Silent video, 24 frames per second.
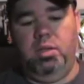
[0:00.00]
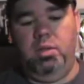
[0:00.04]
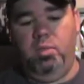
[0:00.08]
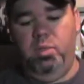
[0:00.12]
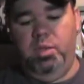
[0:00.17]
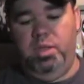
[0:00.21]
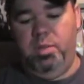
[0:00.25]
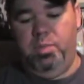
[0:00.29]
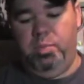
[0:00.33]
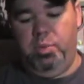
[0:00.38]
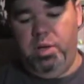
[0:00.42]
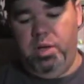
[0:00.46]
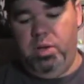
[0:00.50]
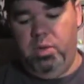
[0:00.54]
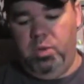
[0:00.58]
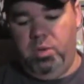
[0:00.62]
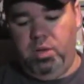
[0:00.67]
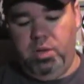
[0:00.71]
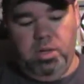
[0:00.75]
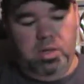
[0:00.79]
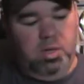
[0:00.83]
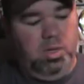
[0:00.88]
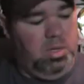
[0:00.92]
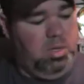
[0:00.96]
with the
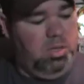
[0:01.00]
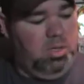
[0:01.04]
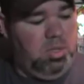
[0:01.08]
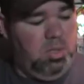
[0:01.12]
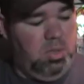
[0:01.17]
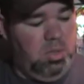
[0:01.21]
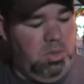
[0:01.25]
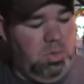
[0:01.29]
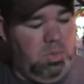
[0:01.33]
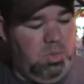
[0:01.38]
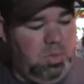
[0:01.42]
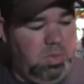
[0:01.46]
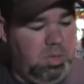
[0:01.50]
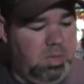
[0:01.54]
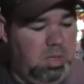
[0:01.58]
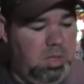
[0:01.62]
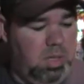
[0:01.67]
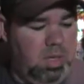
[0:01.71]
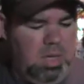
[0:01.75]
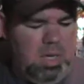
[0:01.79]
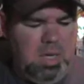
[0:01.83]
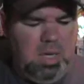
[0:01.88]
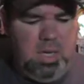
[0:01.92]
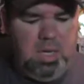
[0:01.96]
pre-order, you could
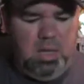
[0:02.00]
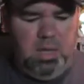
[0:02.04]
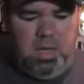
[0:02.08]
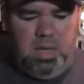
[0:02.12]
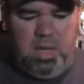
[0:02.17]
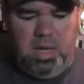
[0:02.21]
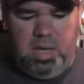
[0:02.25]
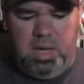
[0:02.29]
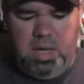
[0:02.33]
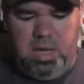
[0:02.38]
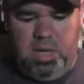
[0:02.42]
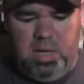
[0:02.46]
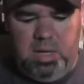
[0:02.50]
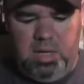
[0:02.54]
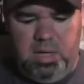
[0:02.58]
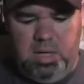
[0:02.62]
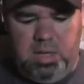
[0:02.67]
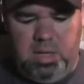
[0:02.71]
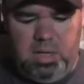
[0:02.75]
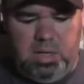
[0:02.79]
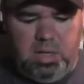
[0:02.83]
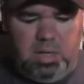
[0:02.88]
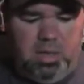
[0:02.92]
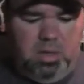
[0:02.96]
choose. They had
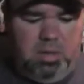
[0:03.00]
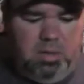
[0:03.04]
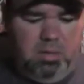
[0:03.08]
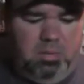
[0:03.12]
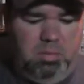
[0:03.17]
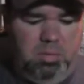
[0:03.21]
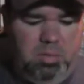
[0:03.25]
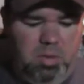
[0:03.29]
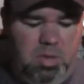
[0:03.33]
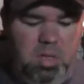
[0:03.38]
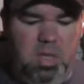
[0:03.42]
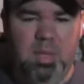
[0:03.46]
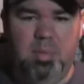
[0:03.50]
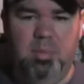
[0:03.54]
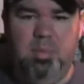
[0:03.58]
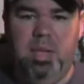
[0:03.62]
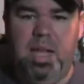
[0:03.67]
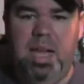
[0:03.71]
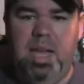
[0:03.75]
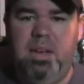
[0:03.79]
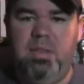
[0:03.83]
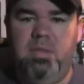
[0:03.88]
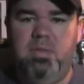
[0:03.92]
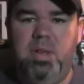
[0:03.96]
you can get
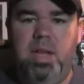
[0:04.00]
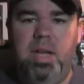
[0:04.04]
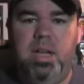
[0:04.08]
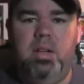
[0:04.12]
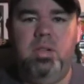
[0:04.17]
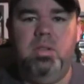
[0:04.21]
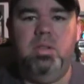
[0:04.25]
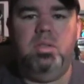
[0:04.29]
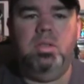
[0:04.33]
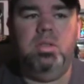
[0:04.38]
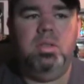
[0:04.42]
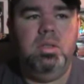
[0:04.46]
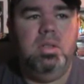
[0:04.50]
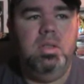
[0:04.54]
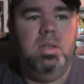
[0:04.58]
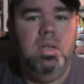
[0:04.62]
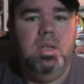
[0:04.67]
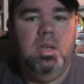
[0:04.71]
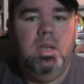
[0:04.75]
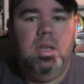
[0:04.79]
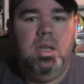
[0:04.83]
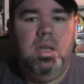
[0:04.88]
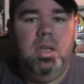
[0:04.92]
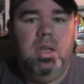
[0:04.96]
black vinyl.
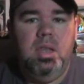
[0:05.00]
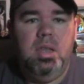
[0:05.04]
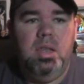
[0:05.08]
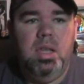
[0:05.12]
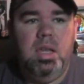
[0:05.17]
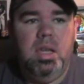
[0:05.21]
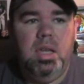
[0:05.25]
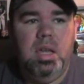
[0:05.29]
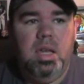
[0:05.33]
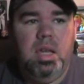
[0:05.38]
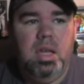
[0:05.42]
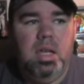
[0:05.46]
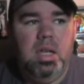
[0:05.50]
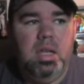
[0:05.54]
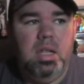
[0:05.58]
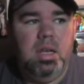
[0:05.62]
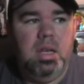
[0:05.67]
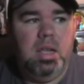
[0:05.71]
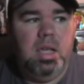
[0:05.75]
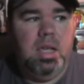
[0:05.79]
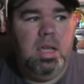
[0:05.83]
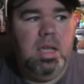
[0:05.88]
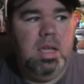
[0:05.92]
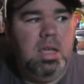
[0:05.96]
They
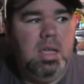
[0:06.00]
had